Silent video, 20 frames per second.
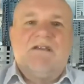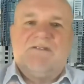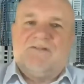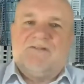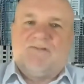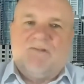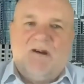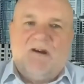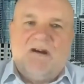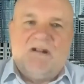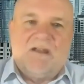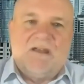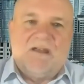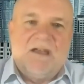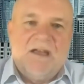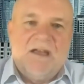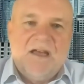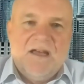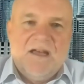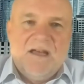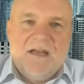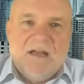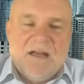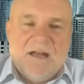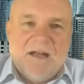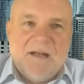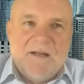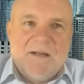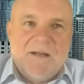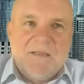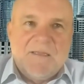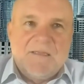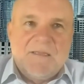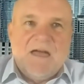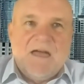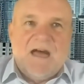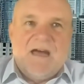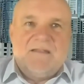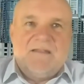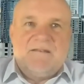strongly
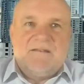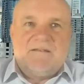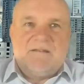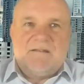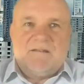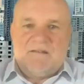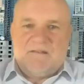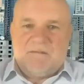that